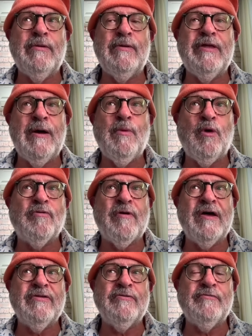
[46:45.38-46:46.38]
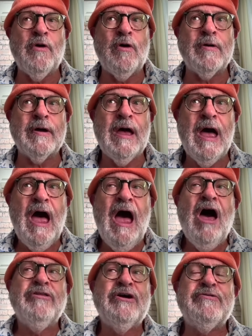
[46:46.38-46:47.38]
they're more right than wrong.
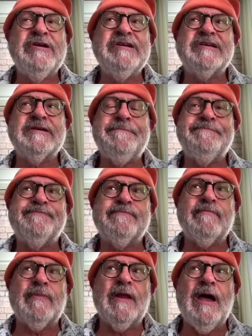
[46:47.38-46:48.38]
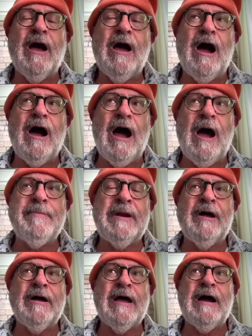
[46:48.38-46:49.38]
There is, I mean,
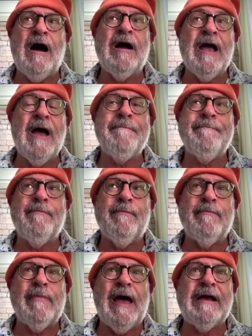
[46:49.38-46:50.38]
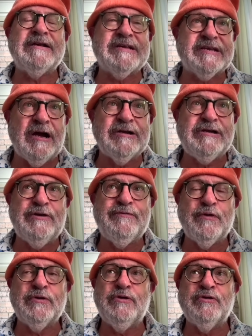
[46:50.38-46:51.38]
I am excited
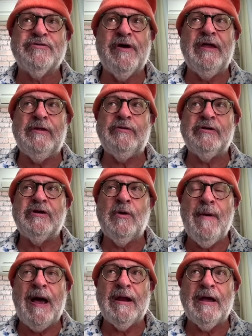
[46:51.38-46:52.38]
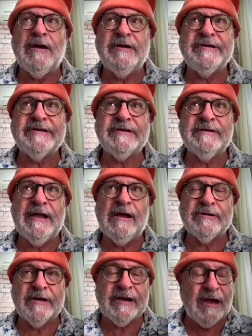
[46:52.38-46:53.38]
for Ukraine that Kamala has
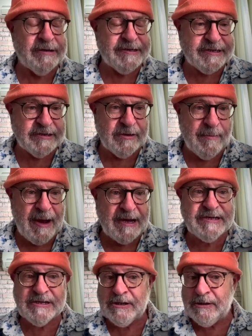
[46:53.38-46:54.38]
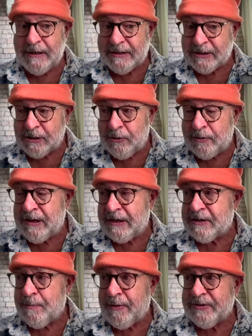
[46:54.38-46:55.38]
nailed her colours to the mast. That's good.
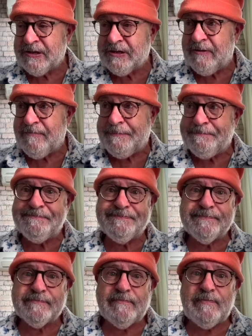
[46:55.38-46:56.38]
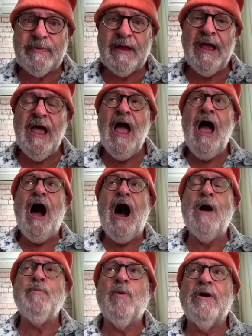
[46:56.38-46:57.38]
That's a positive.
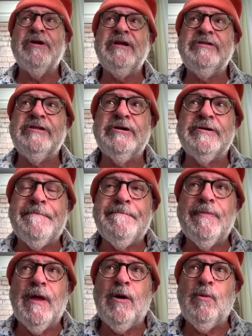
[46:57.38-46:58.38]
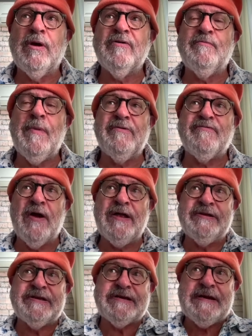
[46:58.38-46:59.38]
I'm worried that one of my
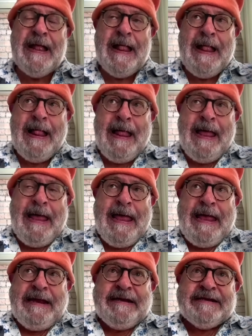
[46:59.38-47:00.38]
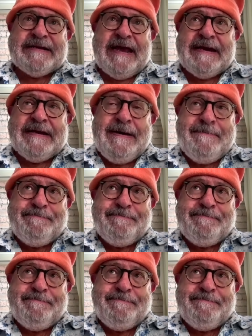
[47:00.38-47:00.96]
friends said,